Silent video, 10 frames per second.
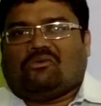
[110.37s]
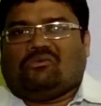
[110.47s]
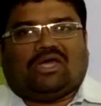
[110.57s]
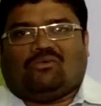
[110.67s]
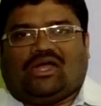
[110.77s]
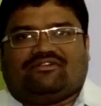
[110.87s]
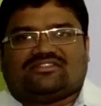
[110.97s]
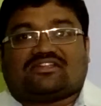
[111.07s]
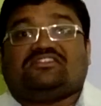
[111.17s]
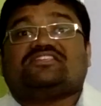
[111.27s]
We have
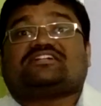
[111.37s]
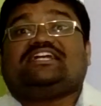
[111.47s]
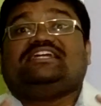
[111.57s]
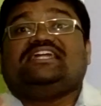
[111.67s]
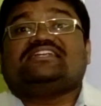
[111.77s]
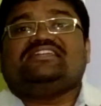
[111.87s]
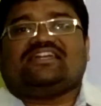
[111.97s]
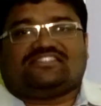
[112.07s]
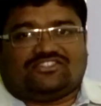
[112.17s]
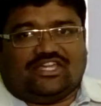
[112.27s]
discussed it is called
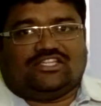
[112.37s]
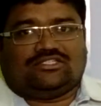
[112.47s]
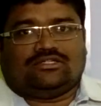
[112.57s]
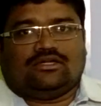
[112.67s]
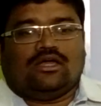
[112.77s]
dictate stage.